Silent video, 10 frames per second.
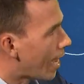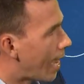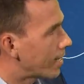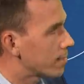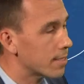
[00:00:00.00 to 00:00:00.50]

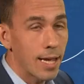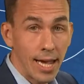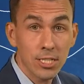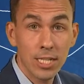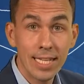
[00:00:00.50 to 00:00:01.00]
And
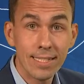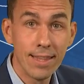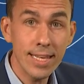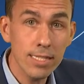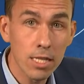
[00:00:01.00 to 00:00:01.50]
actually, it's
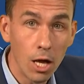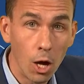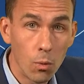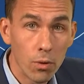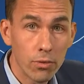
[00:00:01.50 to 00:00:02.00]
this
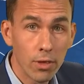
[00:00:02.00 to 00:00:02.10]
low